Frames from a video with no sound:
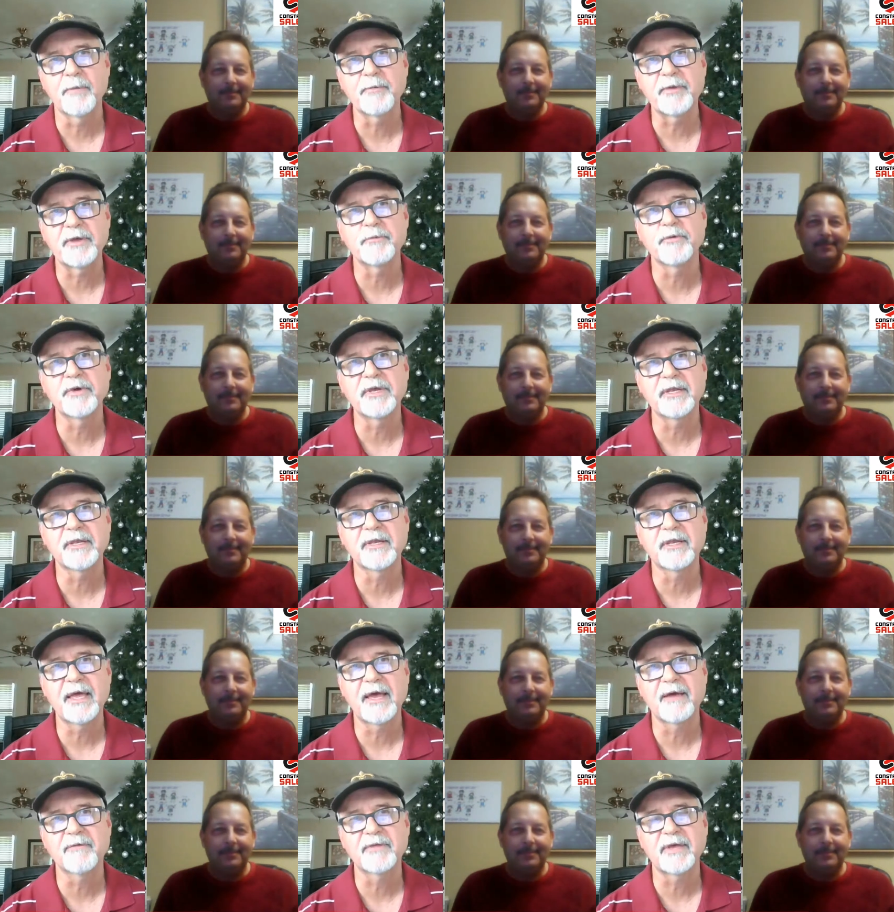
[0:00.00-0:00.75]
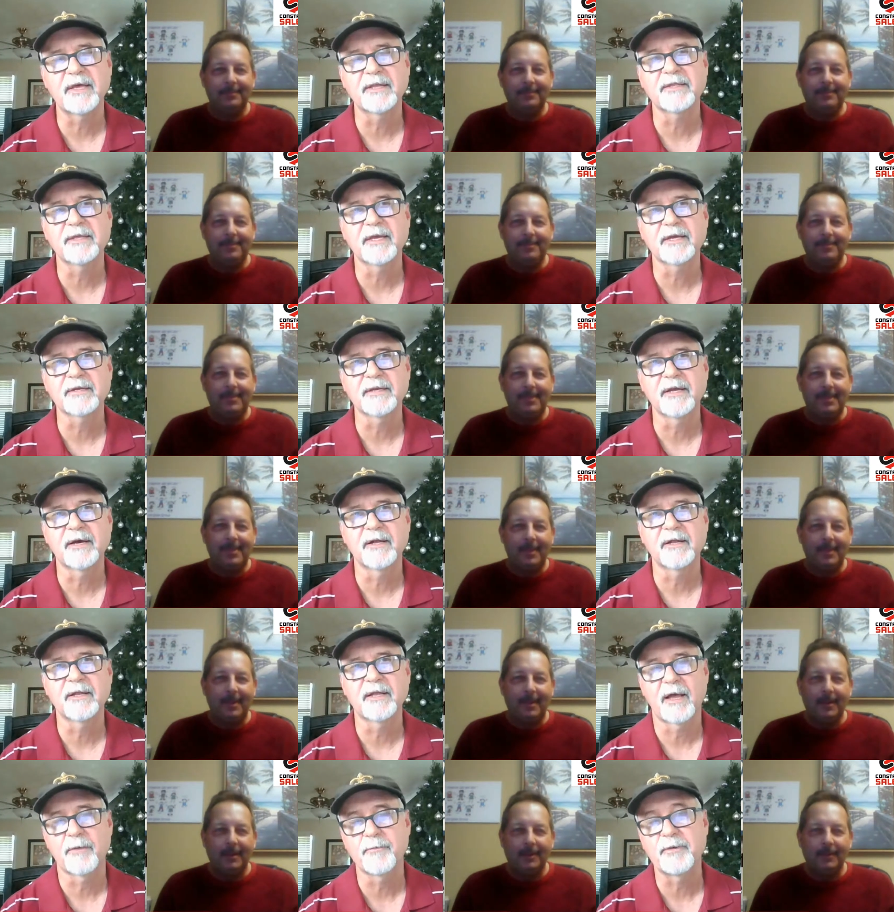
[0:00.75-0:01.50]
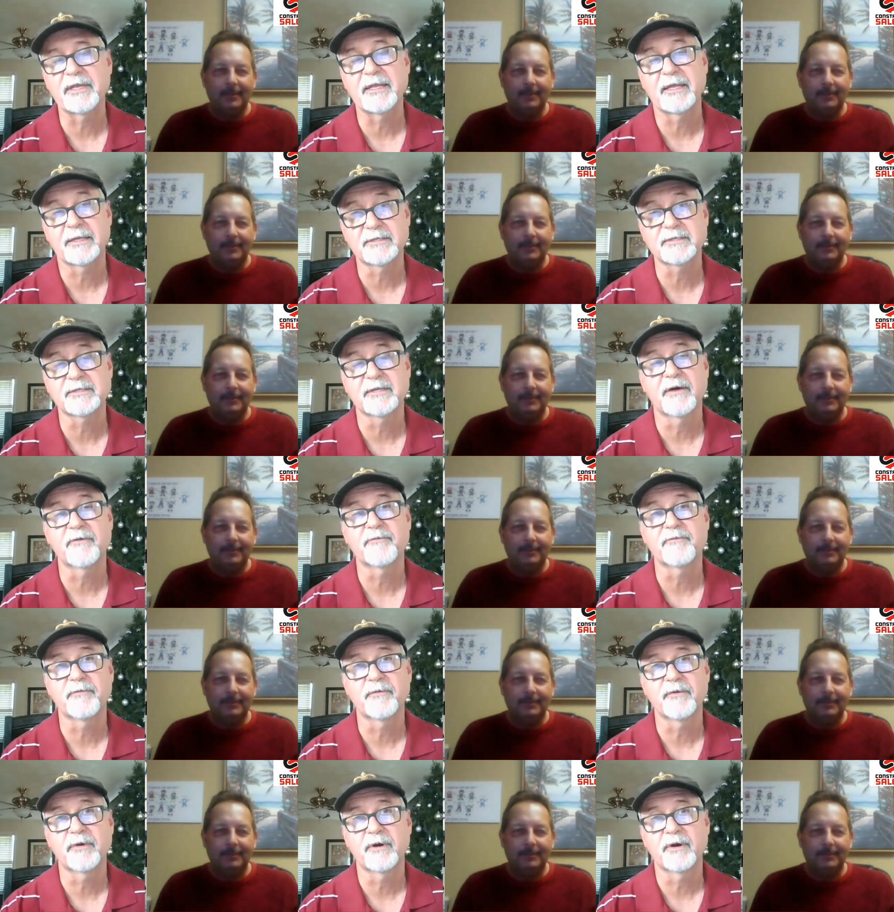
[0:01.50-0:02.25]
Speaker 1: I mean, we didn't have that technology. I mean, that
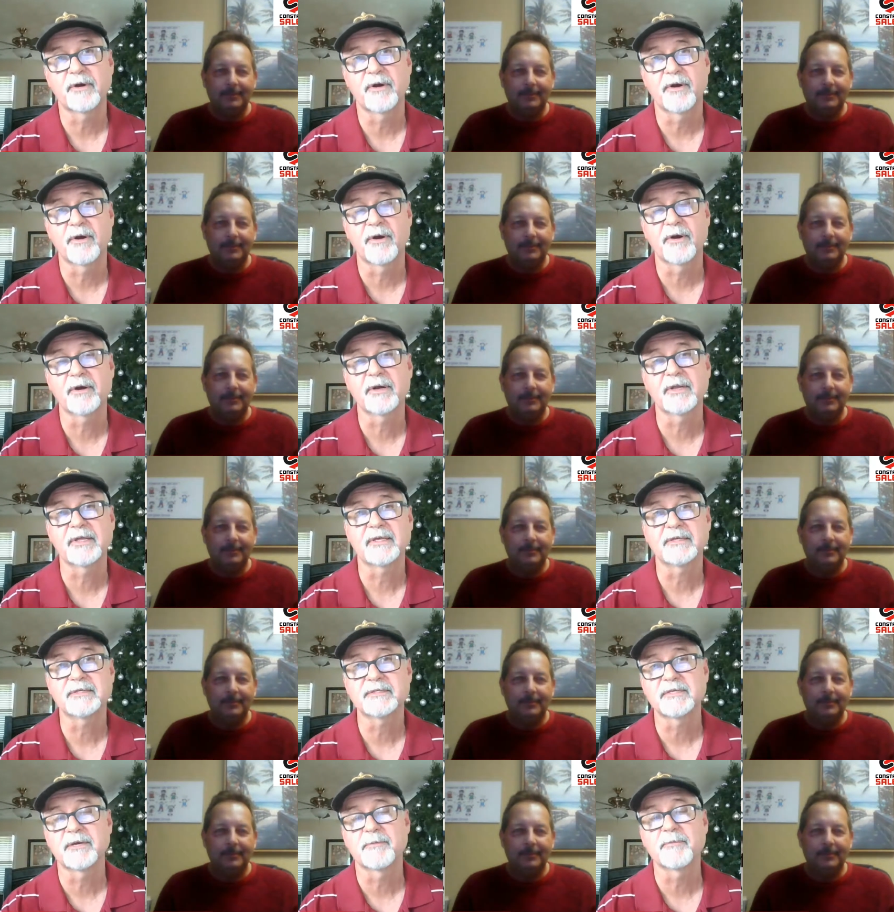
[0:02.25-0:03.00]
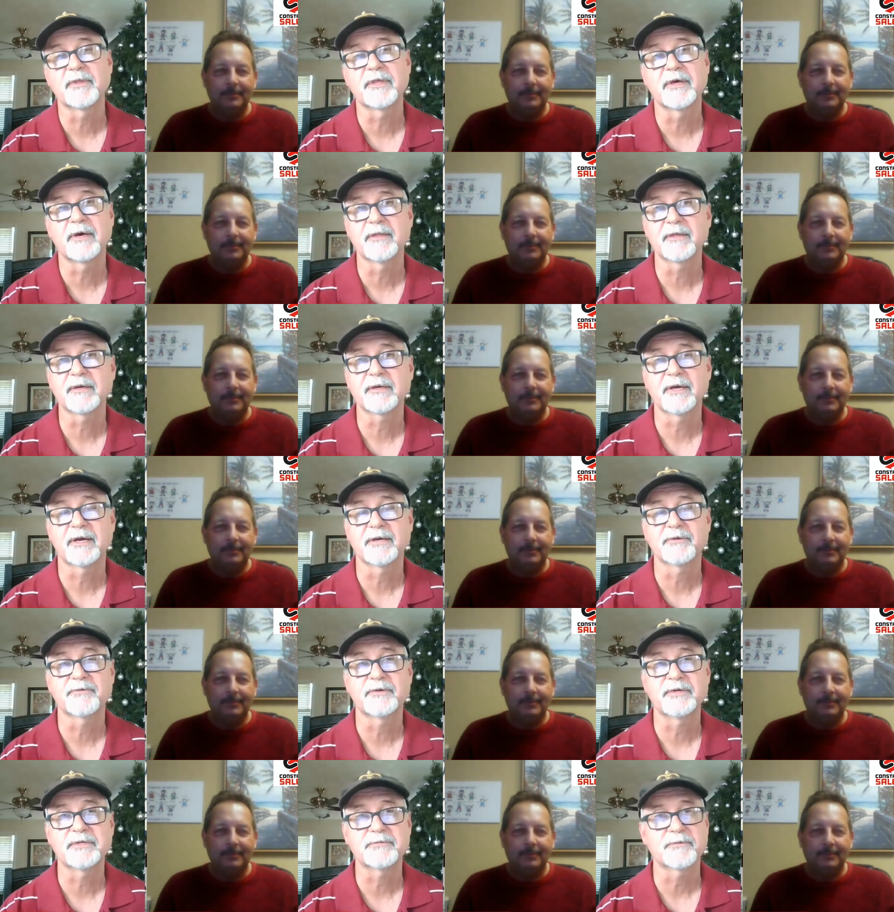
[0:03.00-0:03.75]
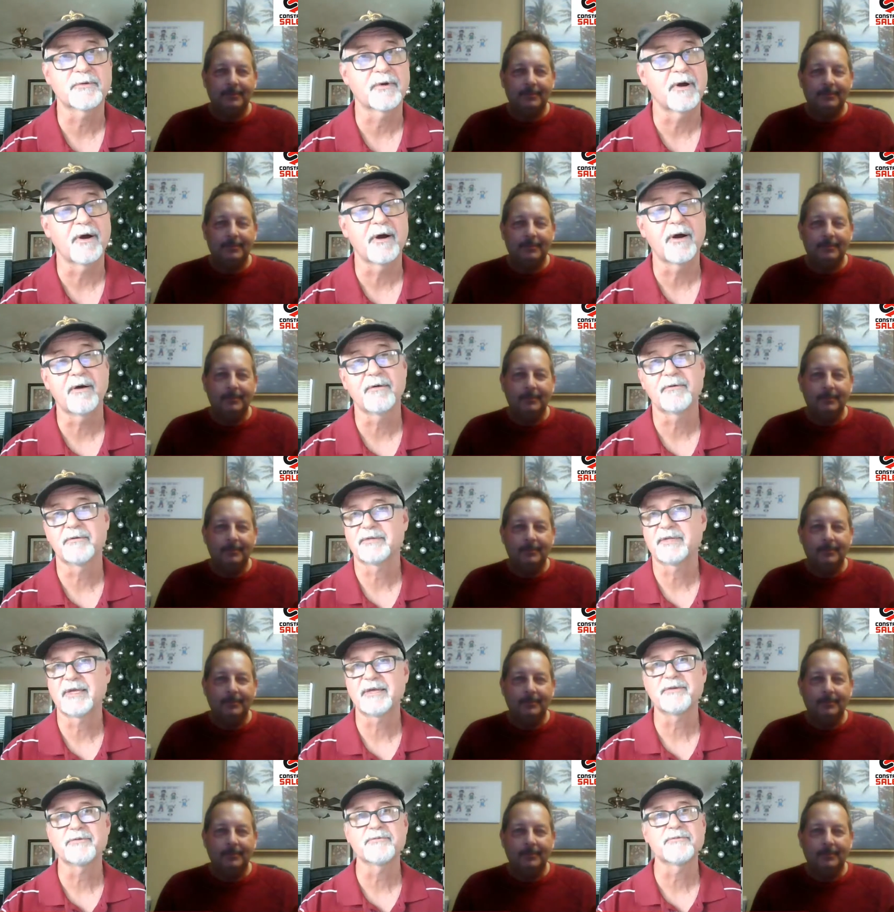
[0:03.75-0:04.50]
stuff early. Some of the other countries were
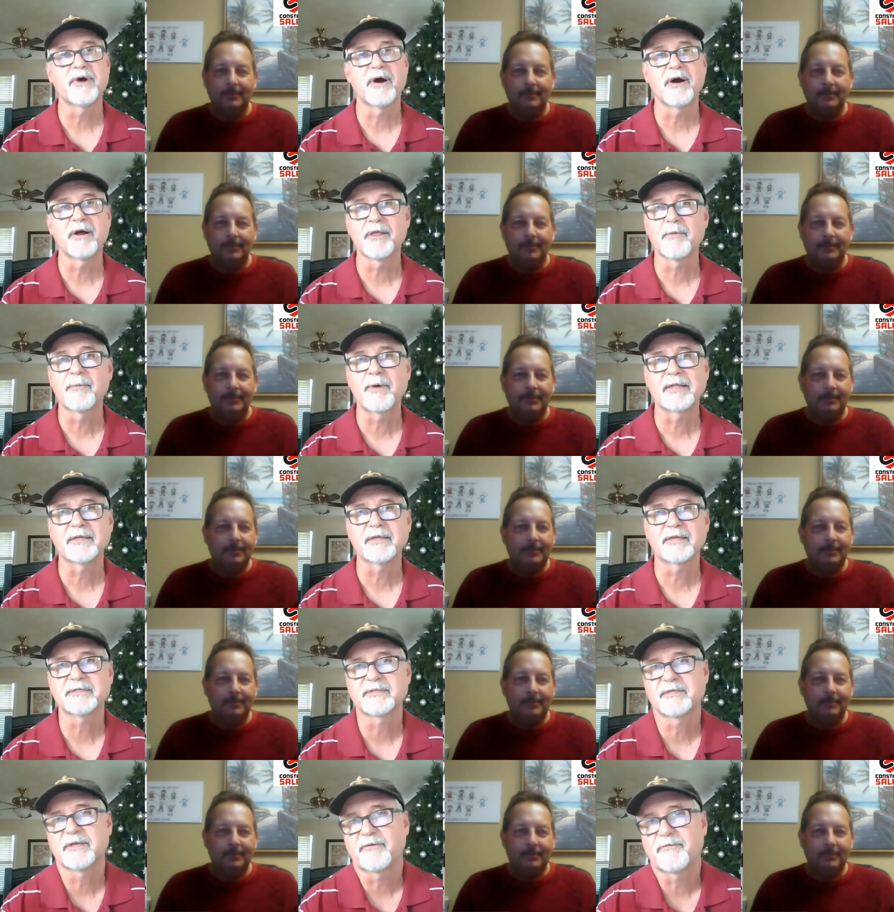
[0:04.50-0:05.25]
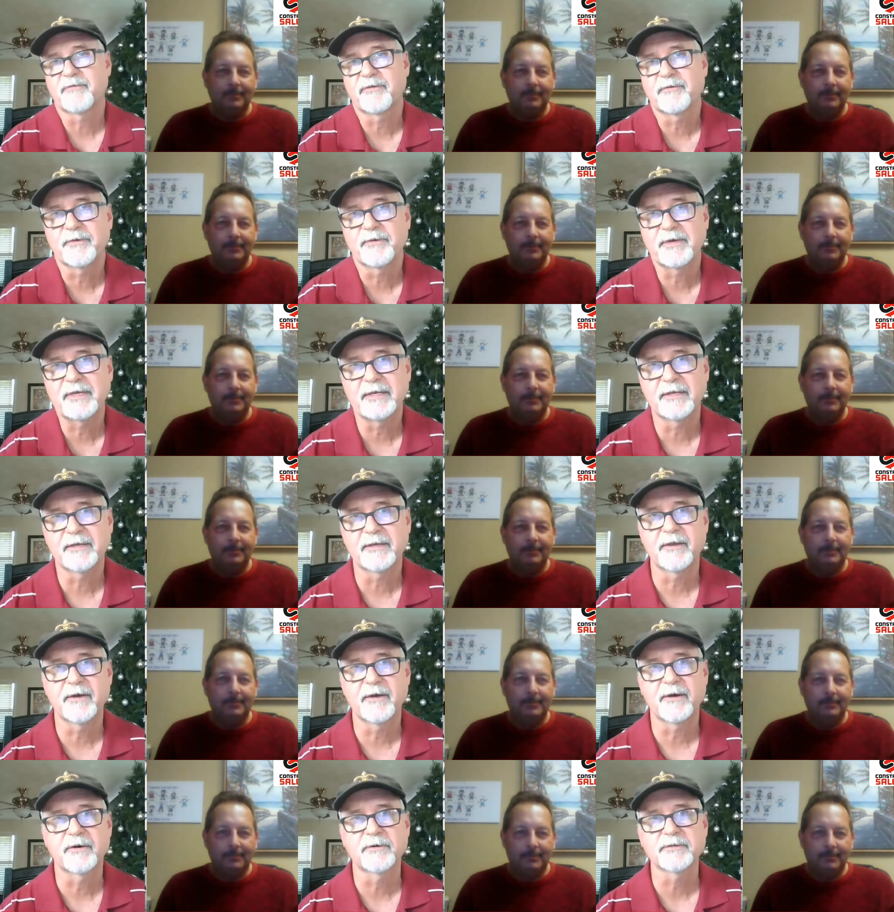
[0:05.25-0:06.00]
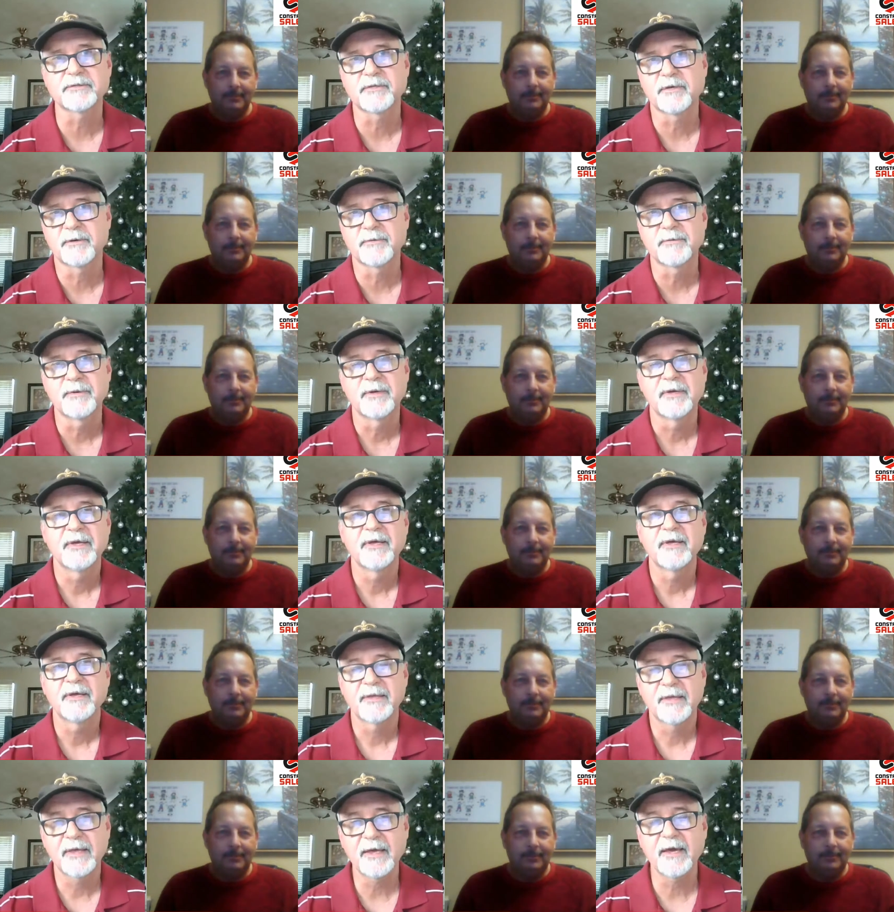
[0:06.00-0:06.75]
all they knew all about that stuff, and we didn't know. So
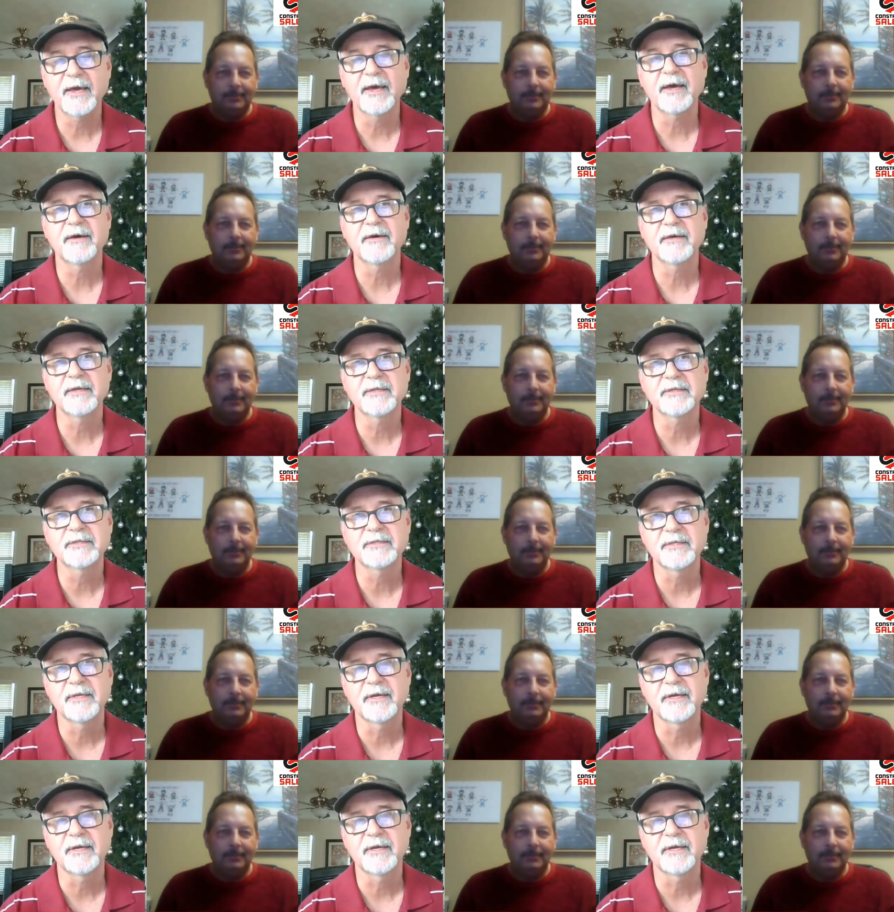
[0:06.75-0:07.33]
yeah,